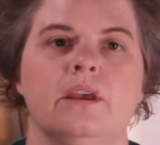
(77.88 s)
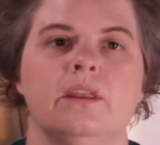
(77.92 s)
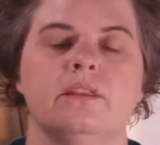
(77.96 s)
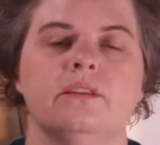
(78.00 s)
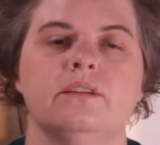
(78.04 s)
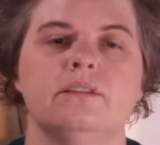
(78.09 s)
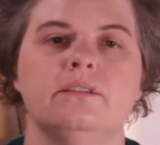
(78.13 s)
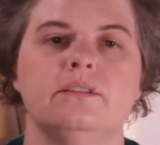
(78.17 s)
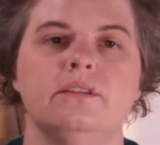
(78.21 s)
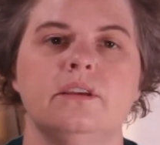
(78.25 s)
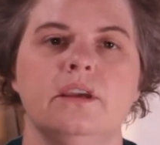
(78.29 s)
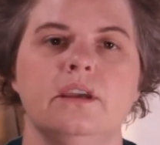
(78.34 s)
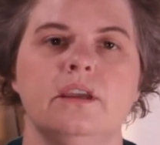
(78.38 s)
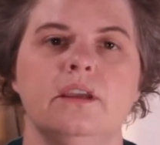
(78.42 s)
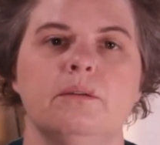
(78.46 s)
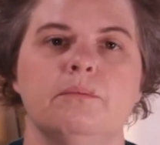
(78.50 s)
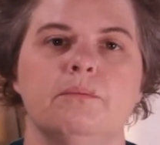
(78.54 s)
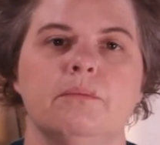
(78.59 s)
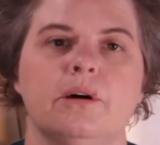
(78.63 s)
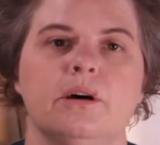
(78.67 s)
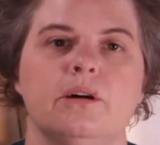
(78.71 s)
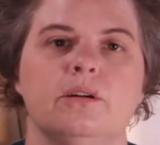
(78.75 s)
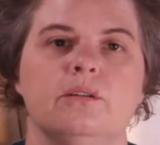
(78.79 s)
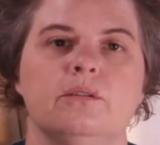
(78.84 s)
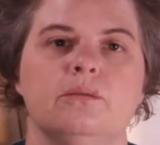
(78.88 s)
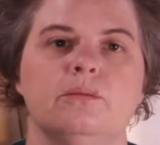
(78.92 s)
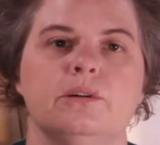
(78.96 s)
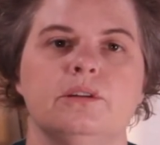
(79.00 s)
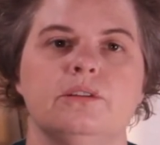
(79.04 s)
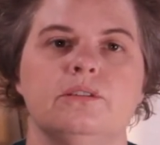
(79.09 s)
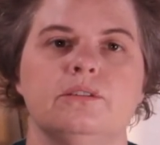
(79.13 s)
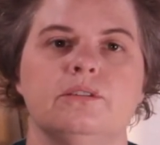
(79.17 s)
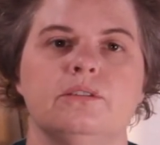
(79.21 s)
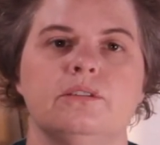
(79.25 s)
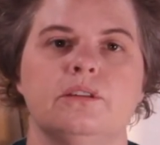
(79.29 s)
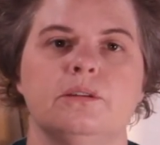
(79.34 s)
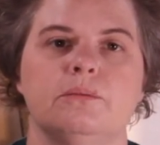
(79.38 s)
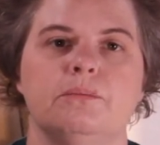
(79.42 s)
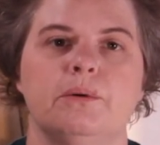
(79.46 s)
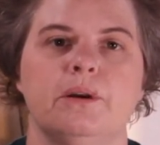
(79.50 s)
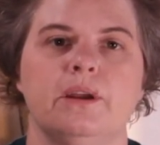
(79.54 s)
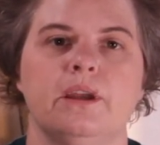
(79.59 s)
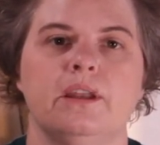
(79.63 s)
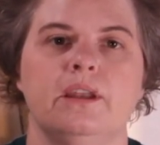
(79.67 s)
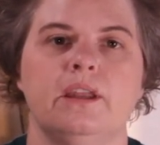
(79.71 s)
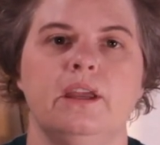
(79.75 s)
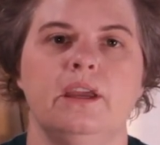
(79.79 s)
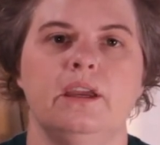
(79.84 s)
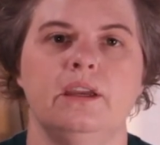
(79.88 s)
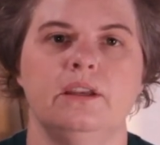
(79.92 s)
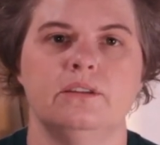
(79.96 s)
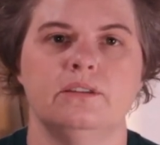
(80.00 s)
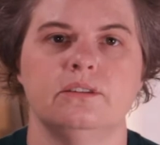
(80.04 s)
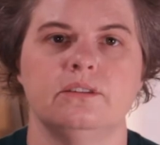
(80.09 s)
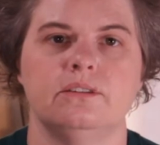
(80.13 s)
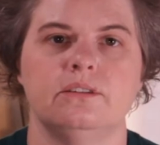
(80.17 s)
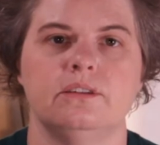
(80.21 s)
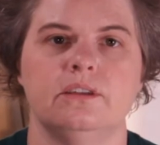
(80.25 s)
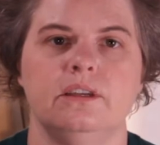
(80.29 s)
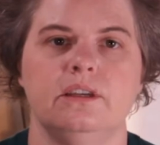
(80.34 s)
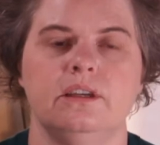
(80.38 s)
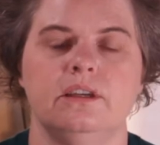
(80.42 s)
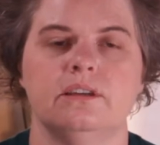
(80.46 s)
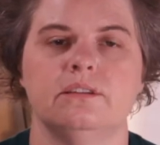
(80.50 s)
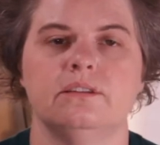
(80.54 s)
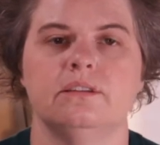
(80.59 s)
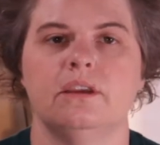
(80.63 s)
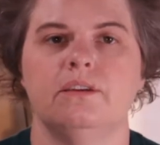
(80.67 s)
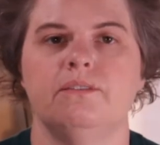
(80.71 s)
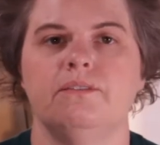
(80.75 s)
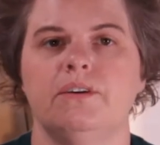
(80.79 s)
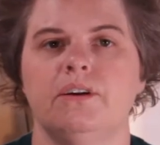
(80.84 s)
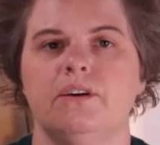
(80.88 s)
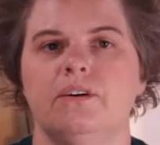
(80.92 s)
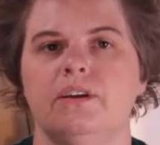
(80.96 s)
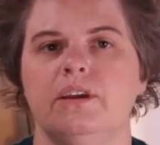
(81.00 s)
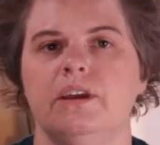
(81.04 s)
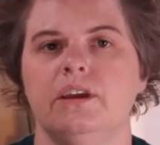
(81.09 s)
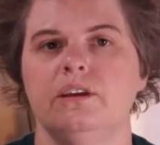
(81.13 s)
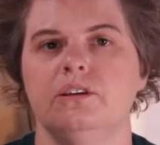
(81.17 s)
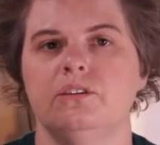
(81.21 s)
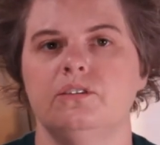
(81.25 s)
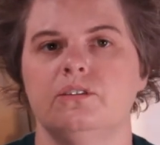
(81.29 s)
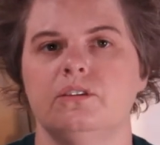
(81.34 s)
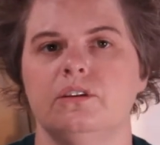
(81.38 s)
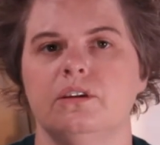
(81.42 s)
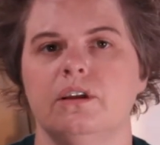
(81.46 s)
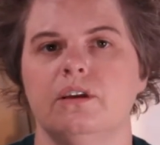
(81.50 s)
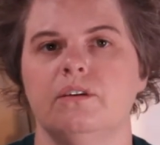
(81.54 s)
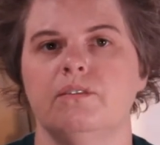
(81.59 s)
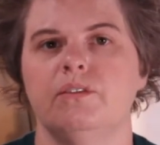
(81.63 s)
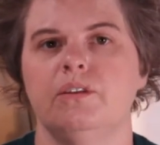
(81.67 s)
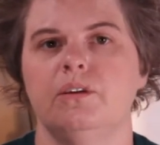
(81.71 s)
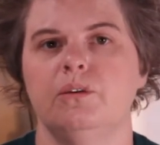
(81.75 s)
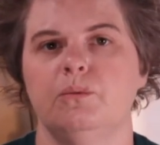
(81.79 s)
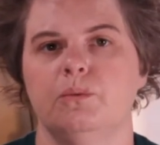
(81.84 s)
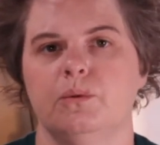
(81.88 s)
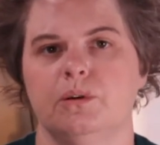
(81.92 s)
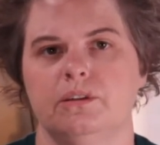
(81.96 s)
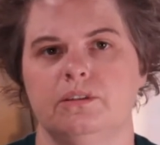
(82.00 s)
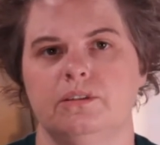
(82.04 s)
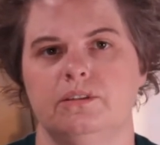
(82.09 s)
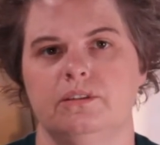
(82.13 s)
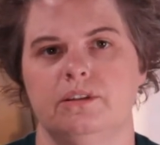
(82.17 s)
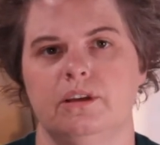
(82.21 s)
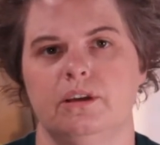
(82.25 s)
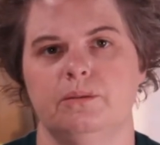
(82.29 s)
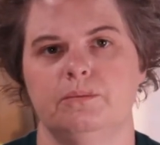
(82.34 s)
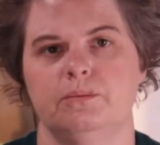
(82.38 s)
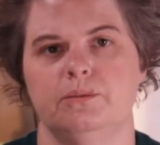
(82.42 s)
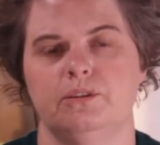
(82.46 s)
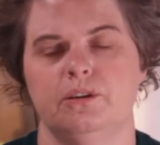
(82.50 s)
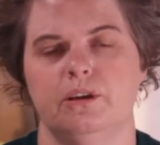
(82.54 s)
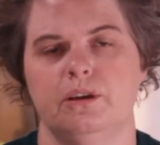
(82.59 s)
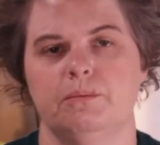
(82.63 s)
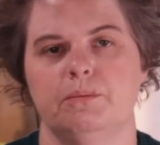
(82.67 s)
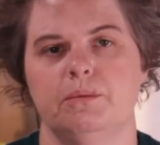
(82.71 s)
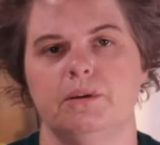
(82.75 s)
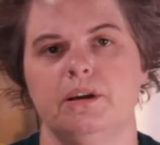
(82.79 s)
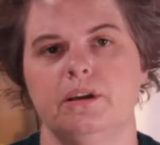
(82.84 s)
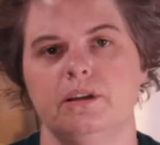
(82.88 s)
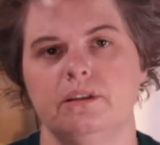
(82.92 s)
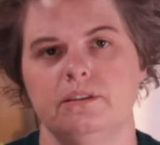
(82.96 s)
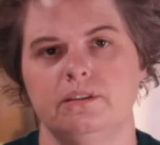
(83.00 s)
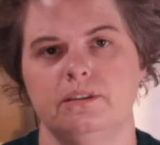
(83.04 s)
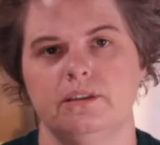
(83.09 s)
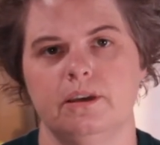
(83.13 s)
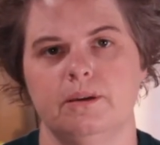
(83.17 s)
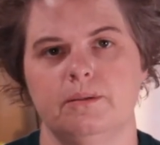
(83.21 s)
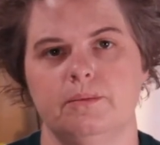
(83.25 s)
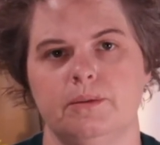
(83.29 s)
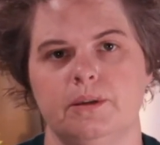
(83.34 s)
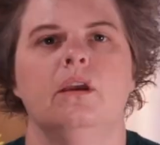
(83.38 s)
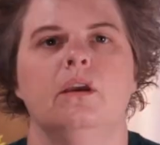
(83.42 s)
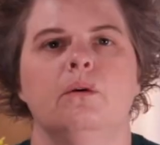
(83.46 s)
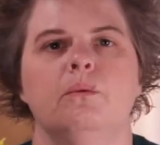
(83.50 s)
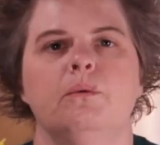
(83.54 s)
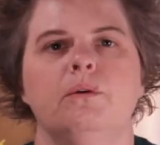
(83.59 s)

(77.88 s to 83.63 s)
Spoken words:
The second model, which is the brand agency, is a variation of the one-stop shop concept.